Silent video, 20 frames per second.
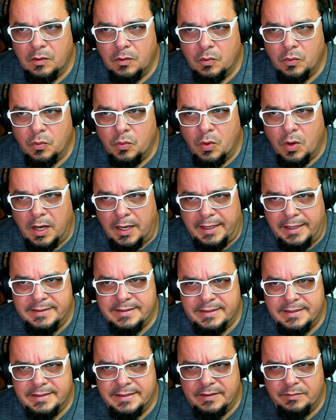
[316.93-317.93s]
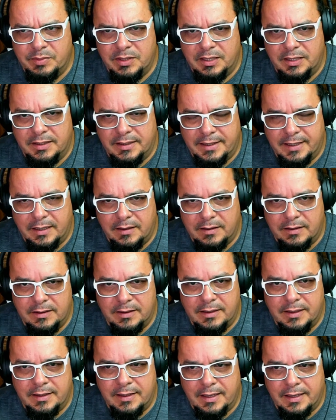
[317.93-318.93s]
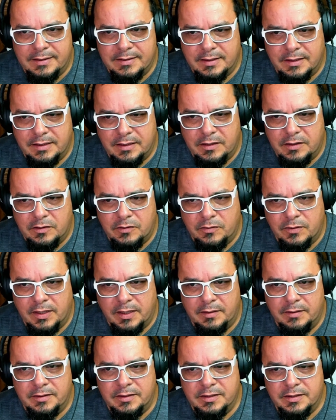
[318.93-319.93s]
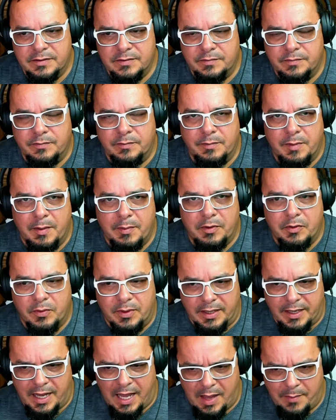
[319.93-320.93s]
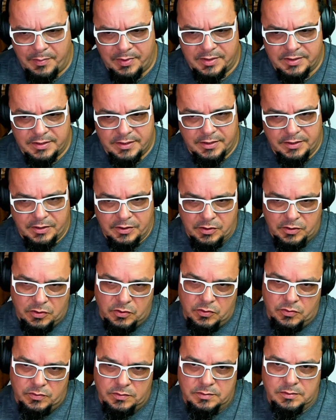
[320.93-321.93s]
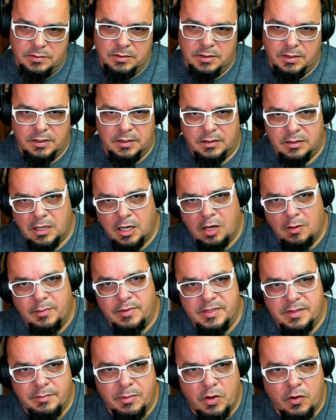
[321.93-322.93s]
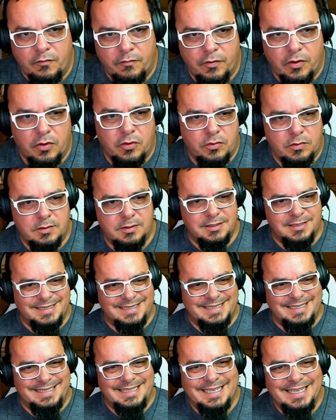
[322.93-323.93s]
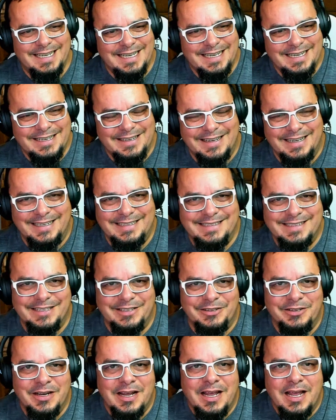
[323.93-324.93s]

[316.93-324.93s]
one instance of being down, and that's on you, right? Just remember, when it happens to you, karma's a mofo. Right? So